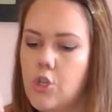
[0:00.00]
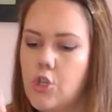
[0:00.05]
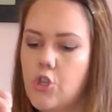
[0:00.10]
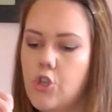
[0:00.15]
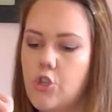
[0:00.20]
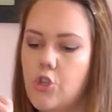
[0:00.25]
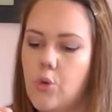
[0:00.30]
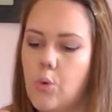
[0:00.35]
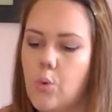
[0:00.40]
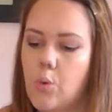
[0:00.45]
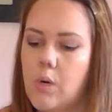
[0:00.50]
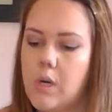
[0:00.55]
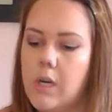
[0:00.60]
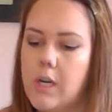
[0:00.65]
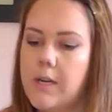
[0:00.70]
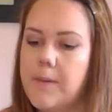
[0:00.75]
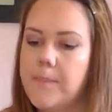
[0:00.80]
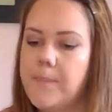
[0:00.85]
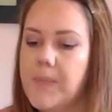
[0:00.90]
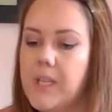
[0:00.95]

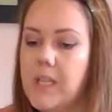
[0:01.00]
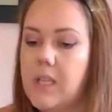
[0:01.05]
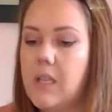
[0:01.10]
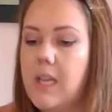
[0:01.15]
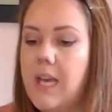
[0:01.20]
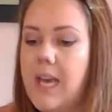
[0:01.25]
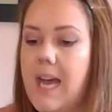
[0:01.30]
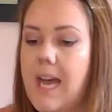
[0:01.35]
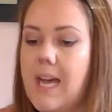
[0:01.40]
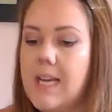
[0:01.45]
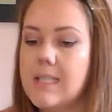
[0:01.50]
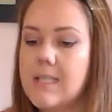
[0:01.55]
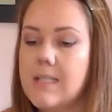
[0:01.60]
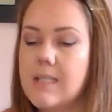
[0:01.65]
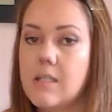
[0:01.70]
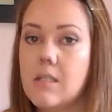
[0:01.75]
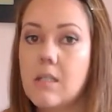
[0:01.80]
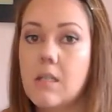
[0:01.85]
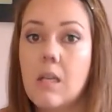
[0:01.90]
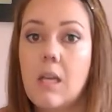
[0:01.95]
your
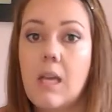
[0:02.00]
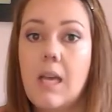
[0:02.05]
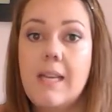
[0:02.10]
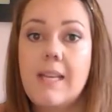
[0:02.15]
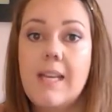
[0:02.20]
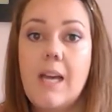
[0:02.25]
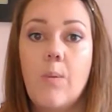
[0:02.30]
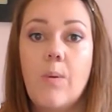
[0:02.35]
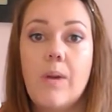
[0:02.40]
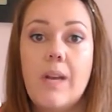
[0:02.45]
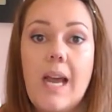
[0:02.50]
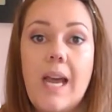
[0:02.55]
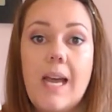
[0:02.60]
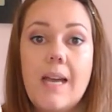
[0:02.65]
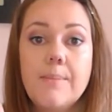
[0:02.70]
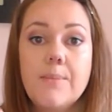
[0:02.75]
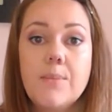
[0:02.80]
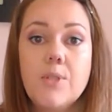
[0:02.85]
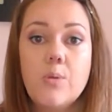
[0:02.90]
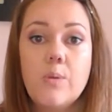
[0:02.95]
glass. Now when
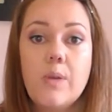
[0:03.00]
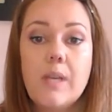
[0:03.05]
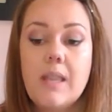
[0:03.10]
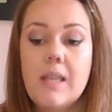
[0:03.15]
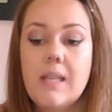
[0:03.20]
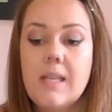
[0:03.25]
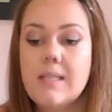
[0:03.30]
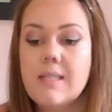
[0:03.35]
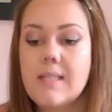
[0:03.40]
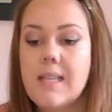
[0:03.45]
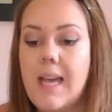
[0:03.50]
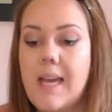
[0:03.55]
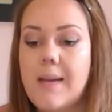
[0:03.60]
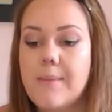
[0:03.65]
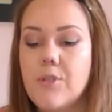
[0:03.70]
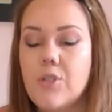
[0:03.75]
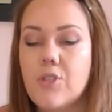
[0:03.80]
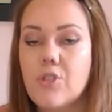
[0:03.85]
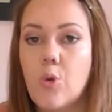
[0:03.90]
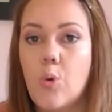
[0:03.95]
I'm doing this, I'm
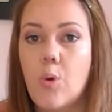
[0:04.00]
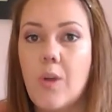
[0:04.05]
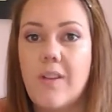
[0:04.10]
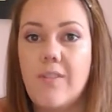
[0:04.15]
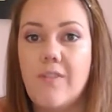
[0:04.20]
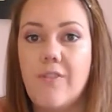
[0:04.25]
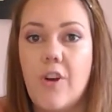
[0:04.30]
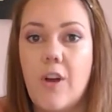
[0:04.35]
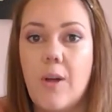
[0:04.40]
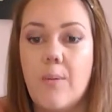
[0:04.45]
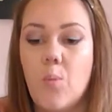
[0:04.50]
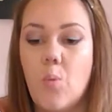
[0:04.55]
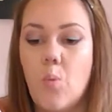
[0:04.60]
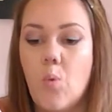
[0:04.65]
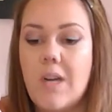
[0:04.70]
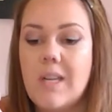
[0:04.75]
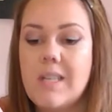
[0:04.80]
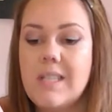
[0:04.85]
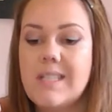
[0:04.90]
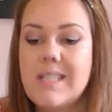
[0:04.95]
just going from
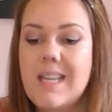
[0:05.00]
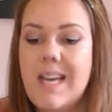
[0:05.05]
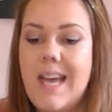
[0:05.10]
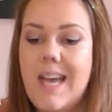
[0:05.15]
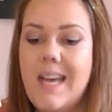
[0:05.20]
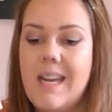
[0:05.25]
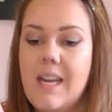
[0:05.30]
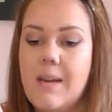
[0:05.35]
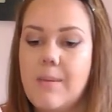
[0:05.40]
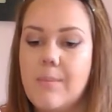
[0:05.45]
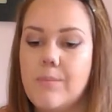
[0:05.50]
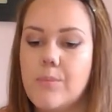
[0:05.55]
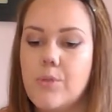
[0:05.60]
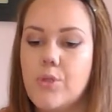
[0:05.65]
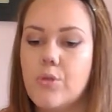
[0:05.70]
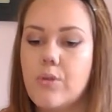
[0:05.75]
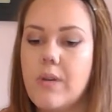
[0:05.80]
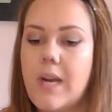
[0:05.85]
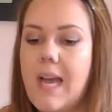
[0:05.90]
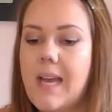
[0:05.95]
one side and
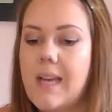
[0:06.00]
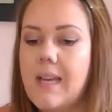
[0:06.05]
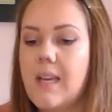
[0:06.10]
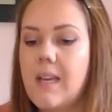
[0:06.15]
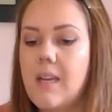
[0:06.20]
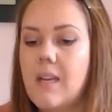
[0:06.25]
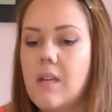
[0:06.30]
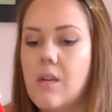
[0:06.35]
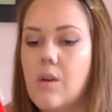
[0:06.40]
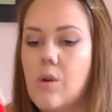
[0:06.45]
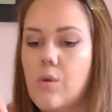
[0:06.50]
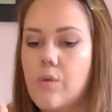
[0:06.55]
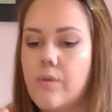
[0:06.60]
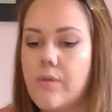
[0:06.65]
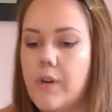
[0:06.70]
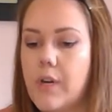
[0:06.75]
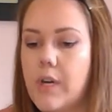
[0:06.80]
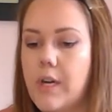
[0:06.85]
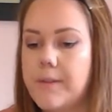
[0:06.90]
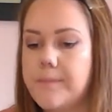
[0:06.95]
dragging it
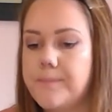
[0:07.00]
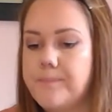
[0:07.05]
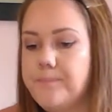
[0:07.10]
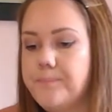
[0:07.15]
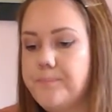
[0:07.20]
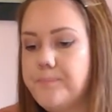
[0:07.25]
over.